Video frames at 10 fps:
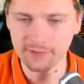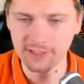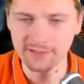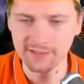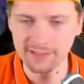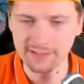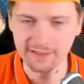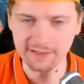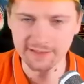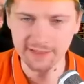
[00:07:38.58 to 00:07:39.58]
Six days
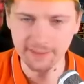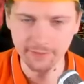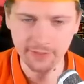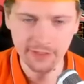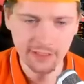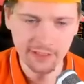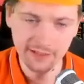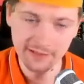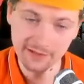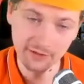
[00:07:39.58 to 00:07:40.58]
and it's down.
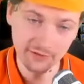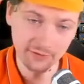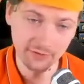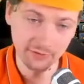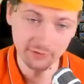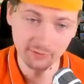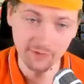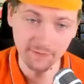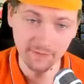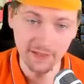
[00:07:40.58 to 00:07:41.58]
Let's go and
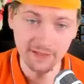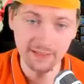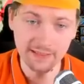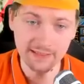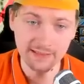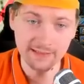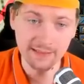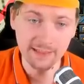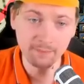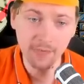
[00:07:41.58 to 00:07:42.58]
defend these lands
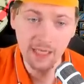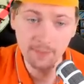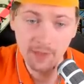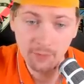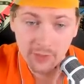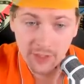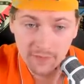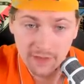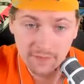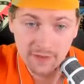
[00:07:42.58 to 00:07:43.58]
again. Maybe I'll be
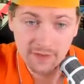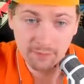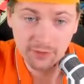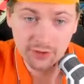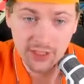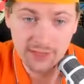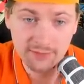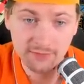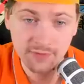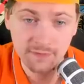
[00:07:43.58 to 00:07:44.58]
having even a
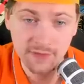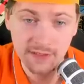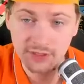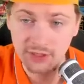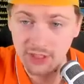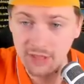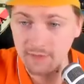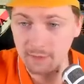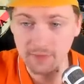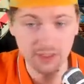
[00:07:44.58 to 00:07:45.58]
chance to defend
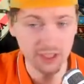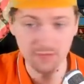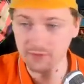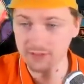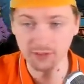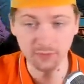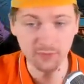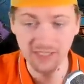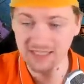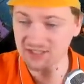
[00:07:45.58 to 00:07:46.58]
Geneva, but Geneva is gonna
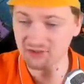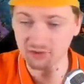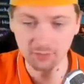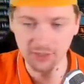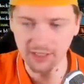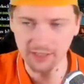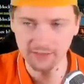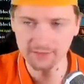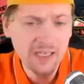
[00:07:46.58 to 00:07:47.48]
be extremely hard.